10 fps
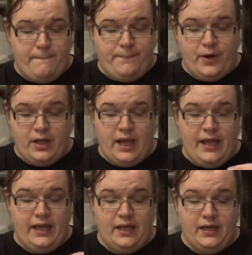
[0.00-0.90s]
put
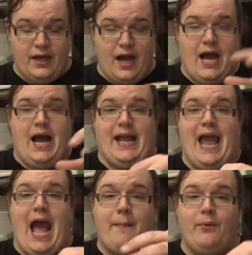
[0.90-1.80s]
like a
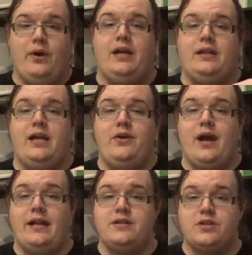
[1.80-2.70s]
cap on it that you
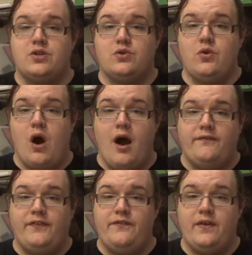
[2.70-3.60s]
had to screw
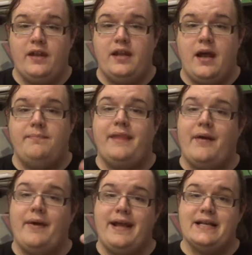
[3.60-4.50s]
off to fill it up,
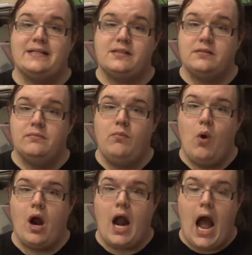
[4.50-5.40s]
that way it's
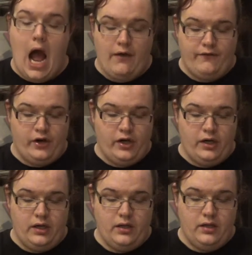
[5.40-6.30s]
more
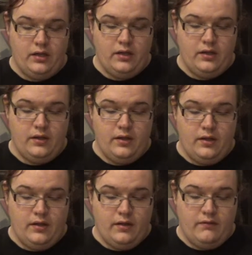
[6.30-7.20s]
covered
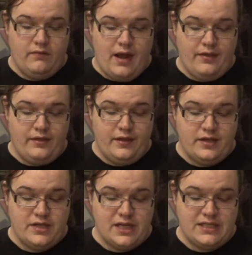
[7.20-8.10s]
rather
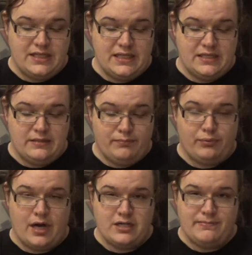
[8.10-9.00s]
than just this
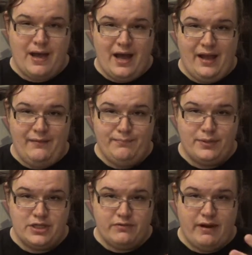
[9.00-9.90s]
brush by
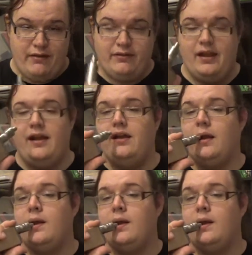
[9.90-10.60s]
push around thing.